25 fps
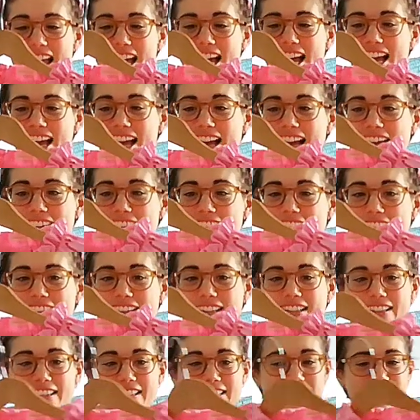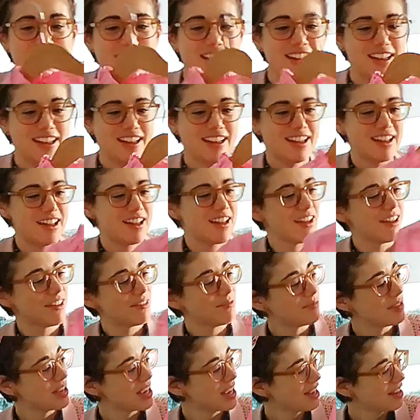and
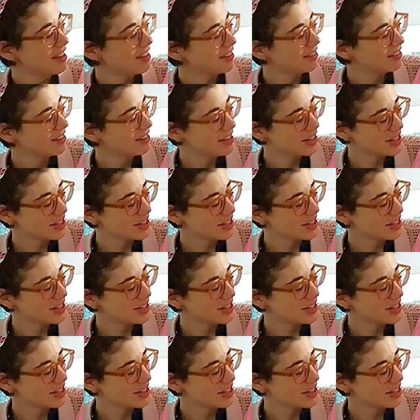yeah, it is